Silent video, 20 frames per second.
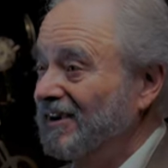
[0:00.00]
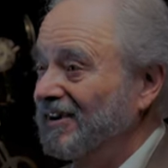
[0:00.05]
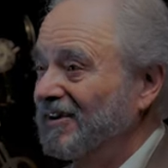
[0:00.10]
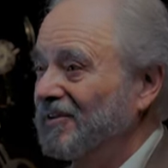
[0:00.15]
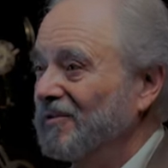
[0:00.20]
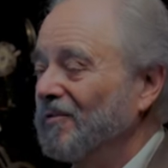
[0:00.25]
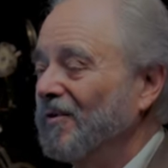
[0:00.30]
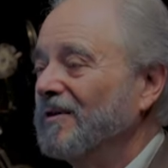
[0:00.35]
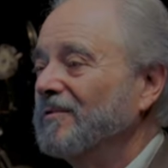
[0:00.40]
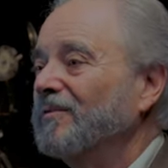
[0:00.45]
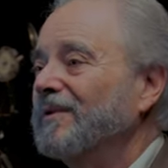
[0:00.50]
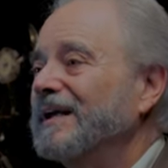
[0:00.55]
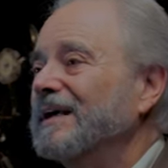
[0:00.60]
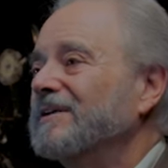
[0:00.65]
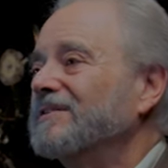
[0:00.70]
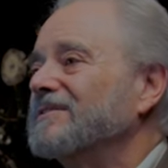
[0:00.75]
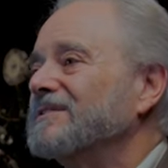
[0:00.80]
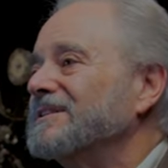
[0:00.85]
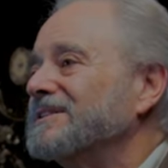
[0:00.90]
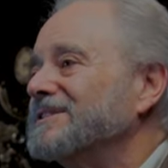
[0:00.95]
When we
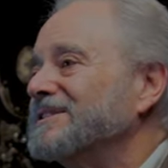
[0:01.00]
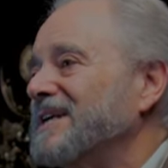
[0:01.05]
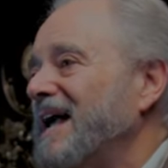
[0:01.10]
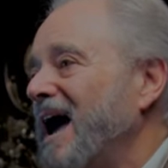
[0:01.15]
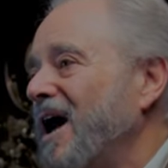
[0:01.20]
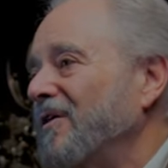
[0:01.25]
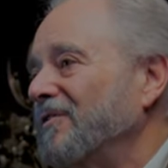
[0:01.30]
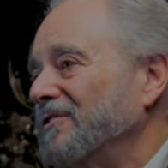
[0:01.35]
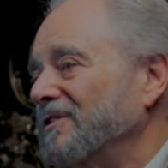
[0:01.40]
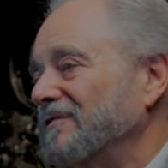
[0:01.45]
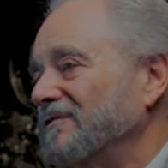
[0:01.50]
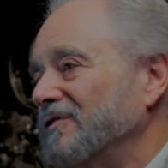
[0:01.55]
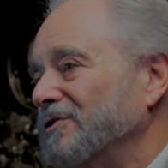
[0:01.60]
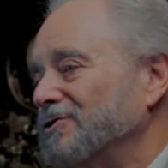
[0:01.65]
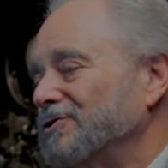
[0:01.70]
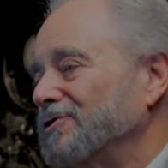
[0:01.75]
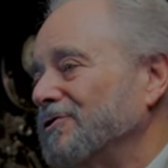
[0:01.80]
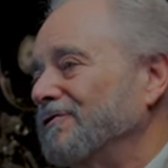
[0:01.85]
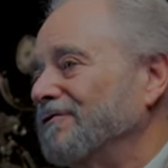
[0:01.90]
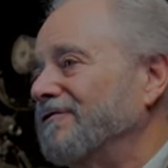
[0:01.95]
hear the sound of the
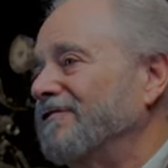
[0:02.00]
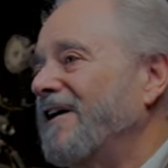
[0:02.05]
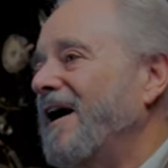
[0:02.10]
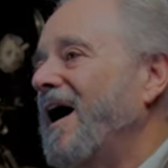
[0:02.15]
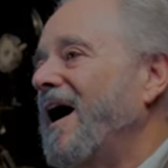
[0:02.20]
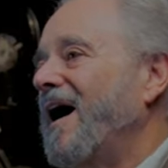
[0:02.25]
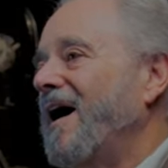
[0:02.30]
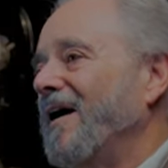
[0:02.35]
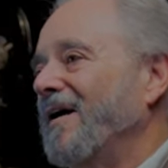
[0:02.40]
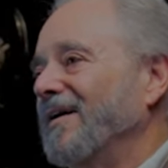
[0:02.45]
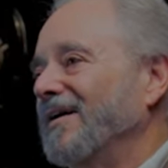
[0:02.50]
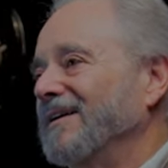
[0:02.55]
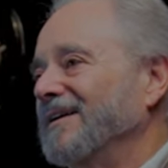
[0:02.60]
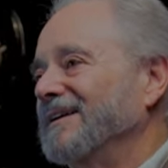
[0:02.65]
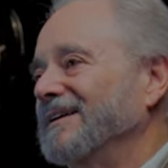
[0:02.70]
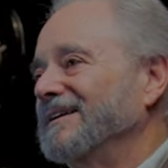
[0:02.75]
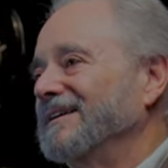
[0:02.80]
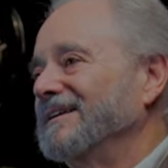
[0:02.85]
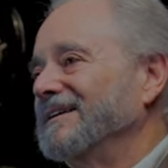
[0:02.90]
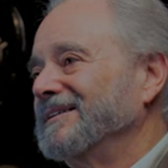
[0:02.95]
shofar,
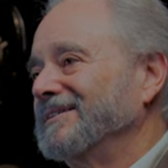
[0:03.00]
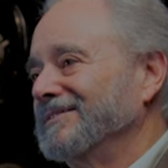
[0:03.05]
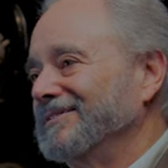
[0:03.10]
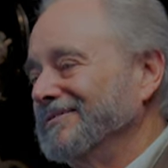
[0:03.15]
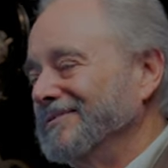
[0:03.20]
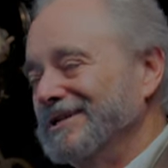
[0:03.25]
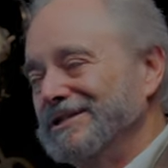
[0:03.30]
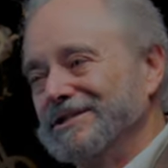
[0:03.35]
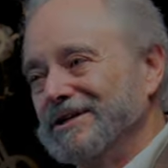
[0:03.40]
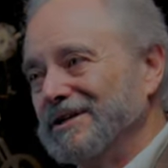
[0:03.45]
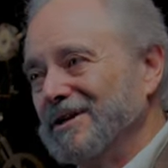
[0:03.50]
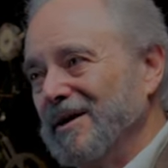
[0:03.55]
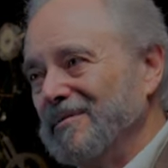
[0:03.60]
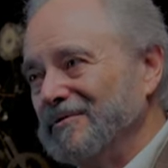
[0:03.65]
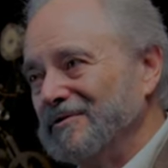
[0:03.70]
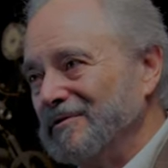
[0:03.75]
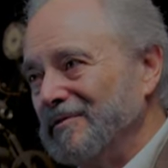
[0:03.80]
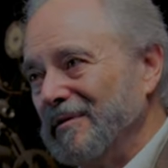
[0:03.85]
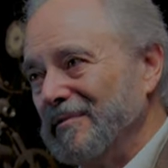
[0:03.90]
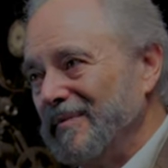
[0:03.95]
we should come
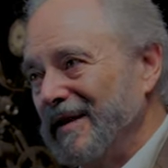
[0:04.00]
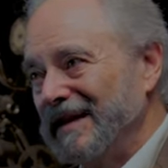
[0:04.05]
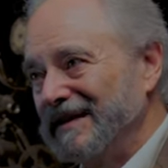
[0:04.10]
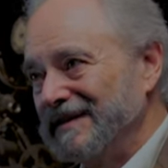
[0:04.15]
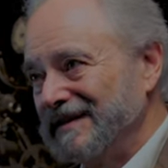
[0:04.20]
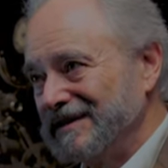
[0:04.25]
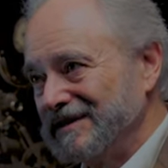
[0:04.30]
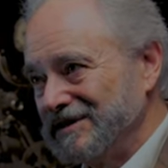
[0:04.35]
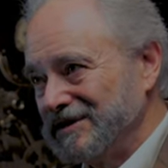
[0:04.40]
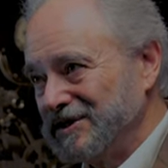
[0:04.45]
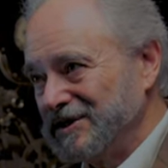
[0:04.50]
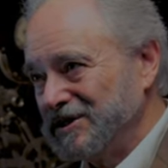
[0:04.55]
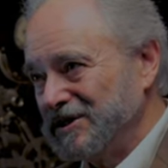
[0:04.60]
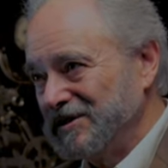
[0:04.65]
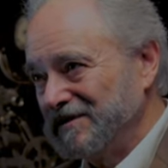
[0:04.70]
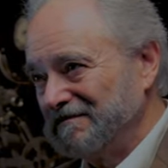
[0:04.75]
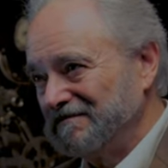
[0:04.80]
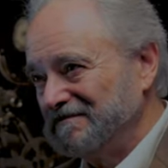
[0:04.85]
to repentance.